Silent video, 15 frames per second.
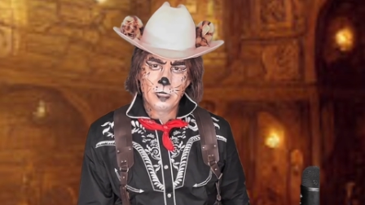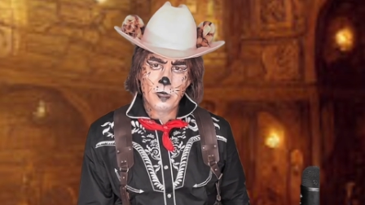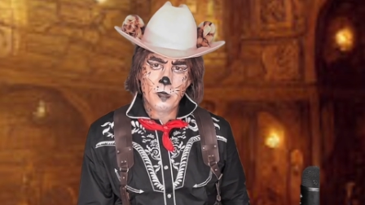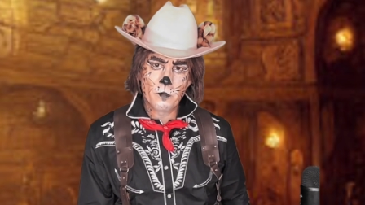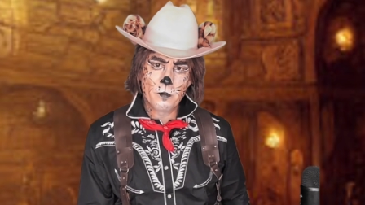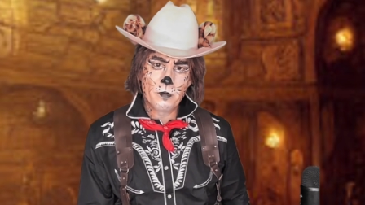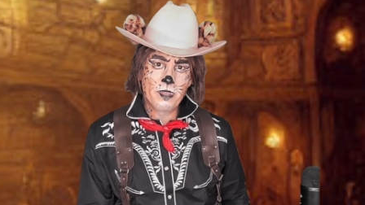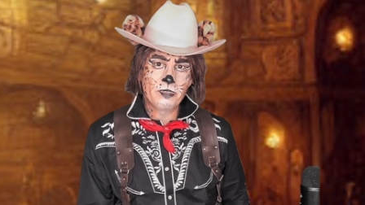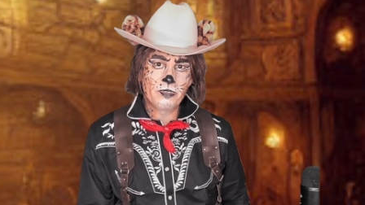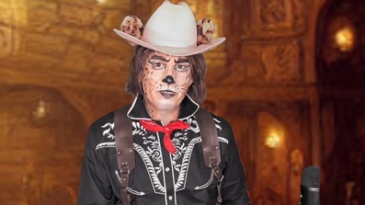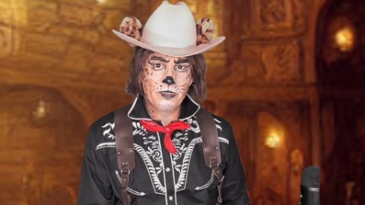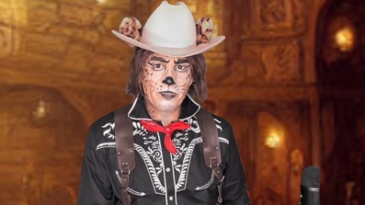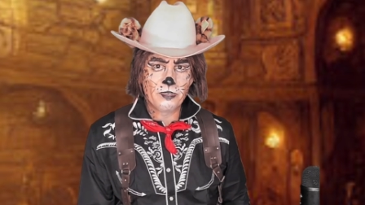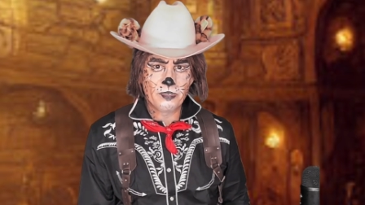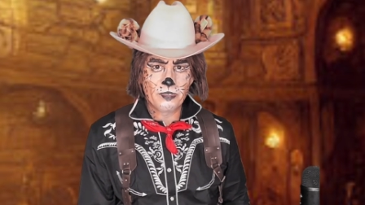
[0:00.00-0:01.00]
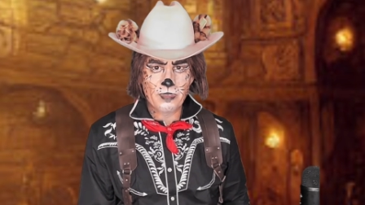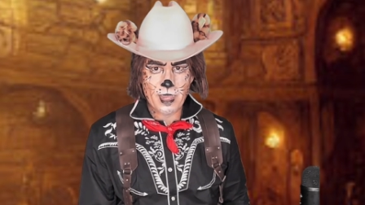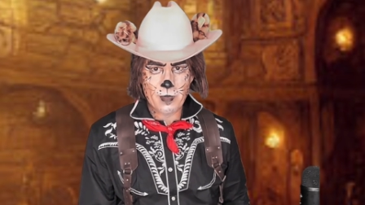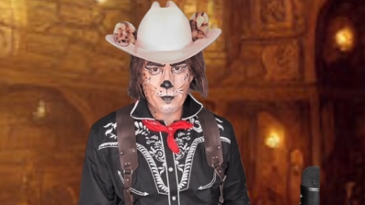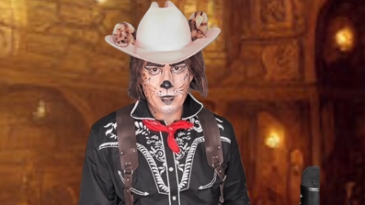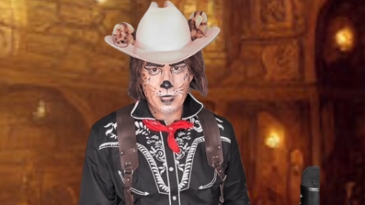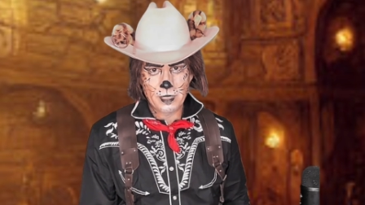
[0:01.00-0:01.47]
no misty
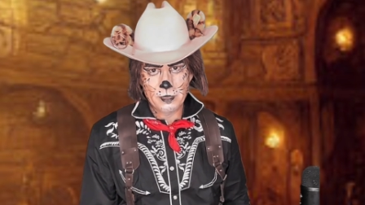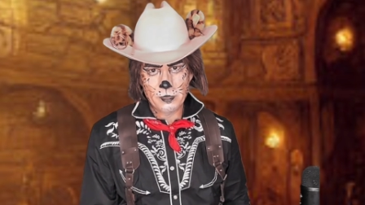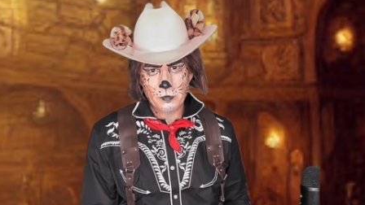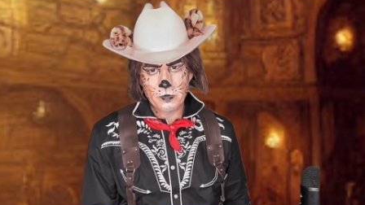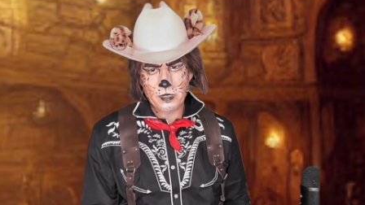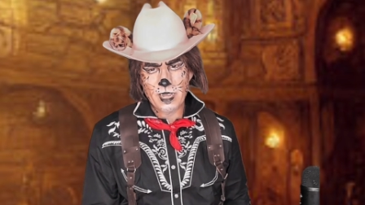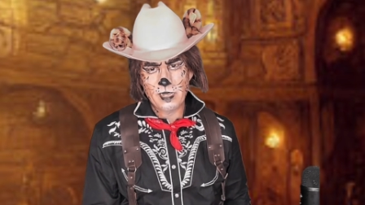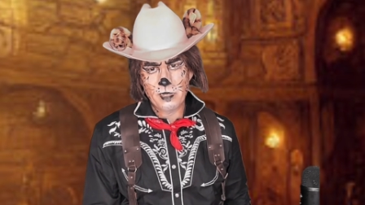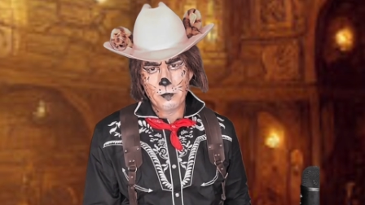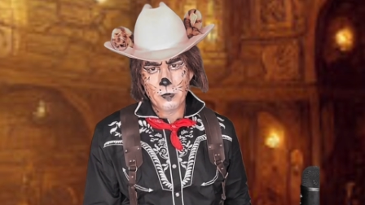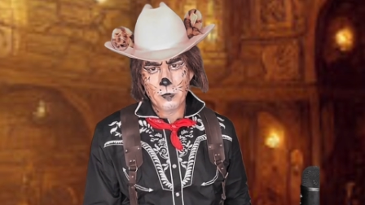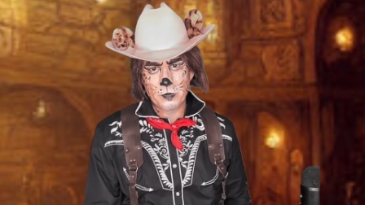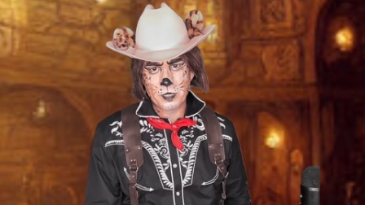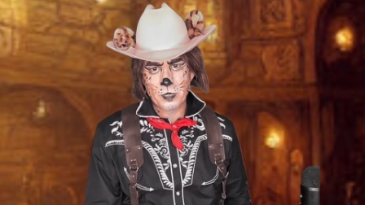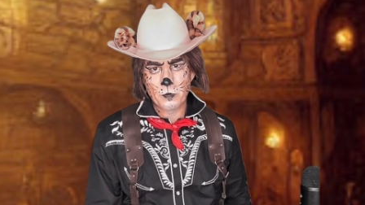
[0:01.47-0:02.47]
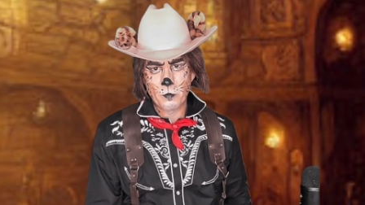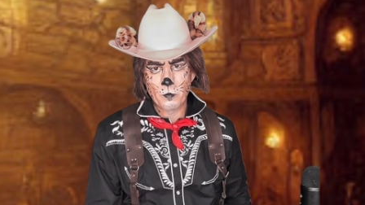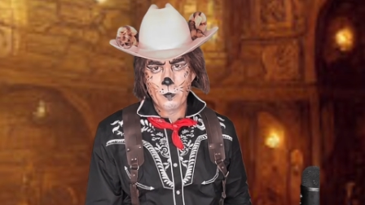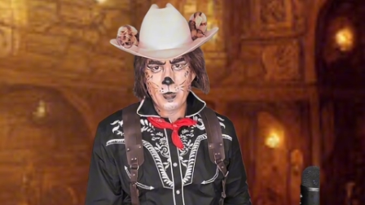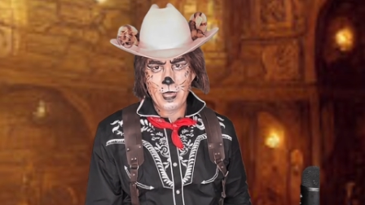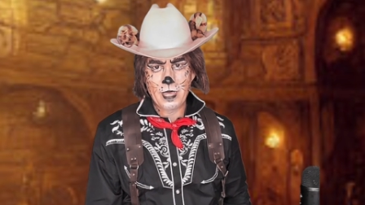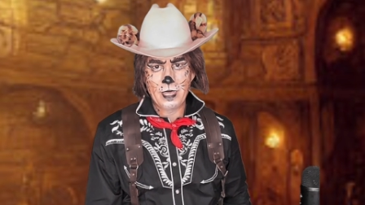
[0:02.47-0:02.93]
stepping, no teleporting
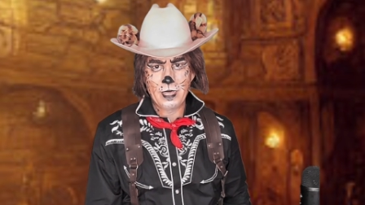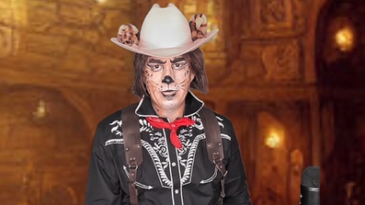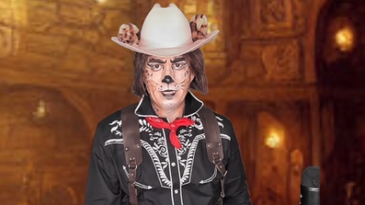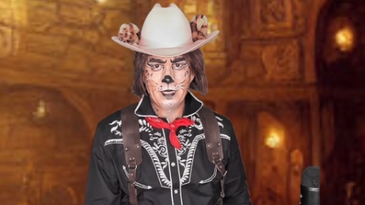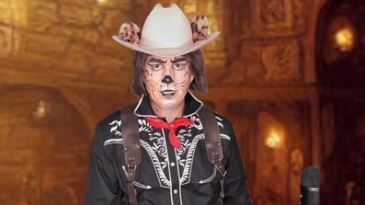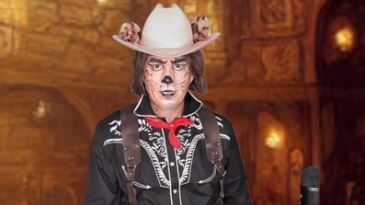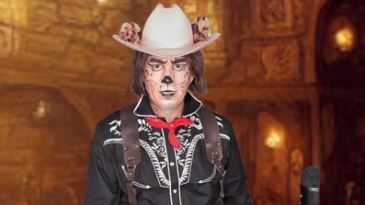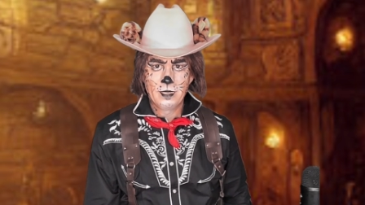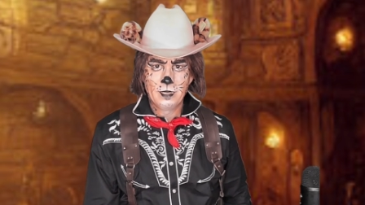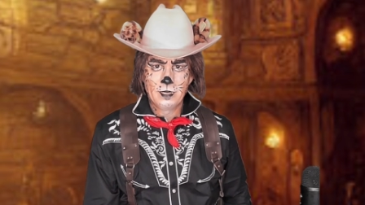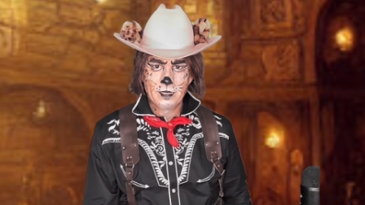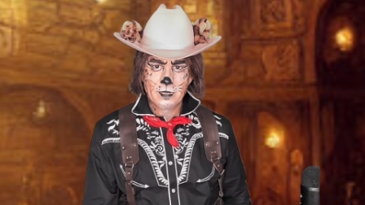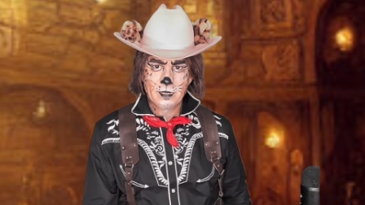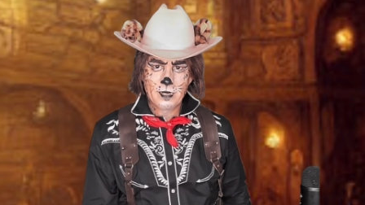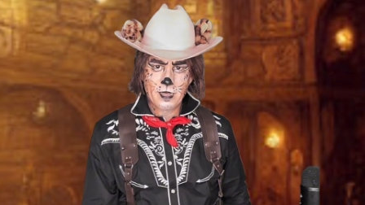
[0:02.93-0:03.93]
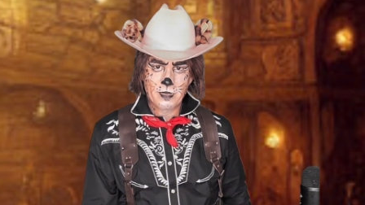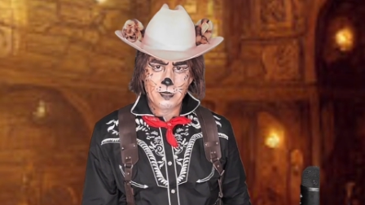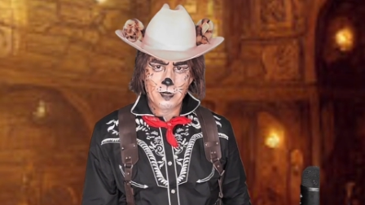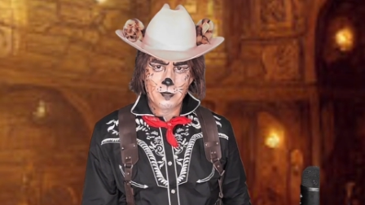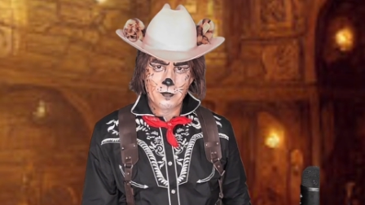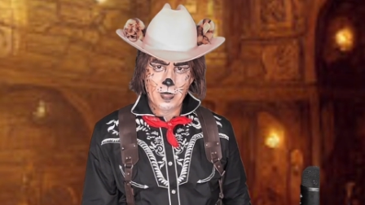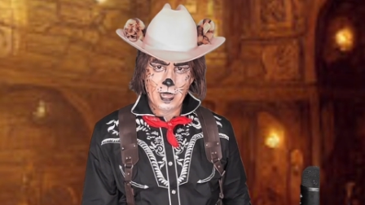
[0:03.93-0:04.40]
away,
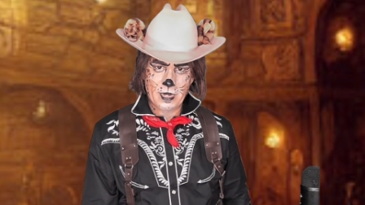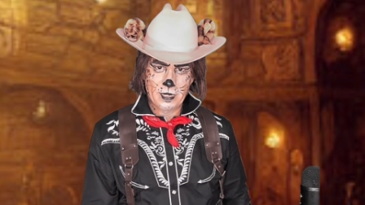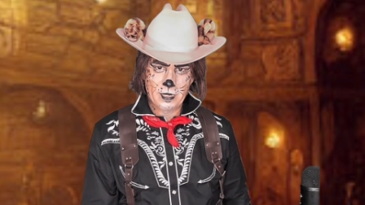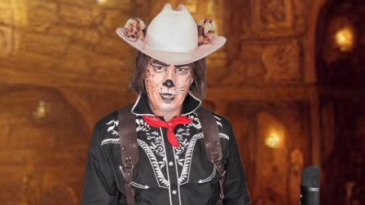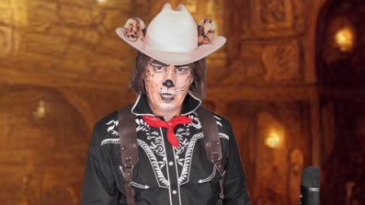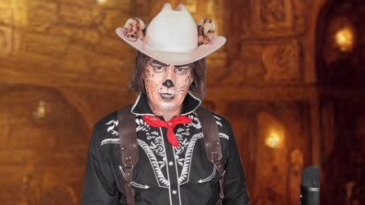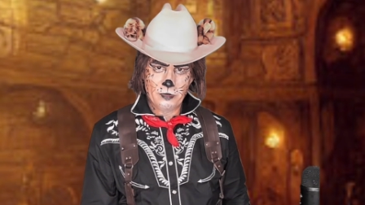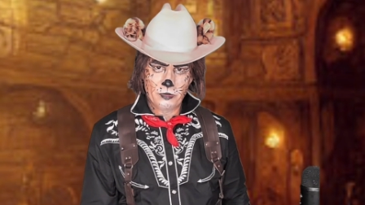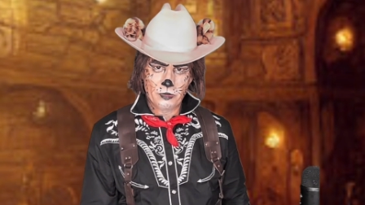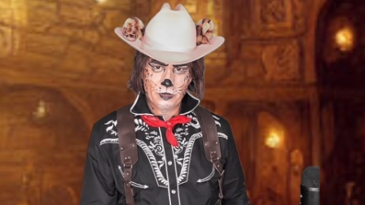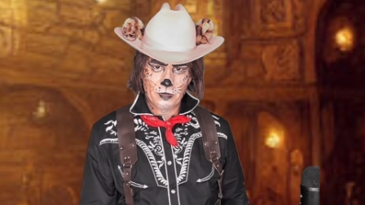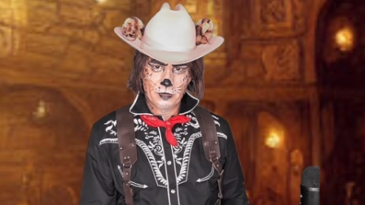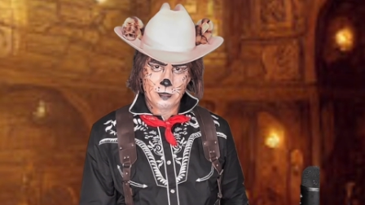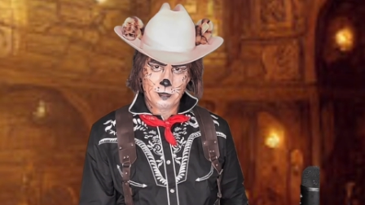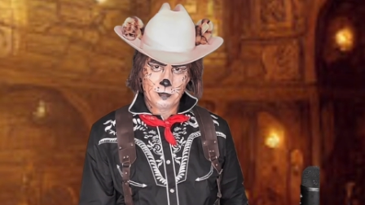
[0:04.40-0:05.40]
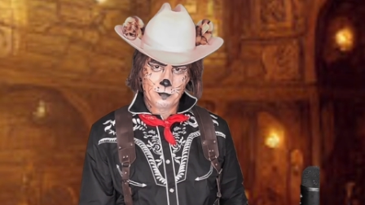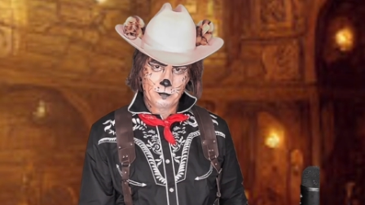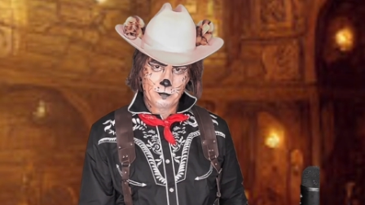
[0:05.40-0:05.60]
nothing of that nature.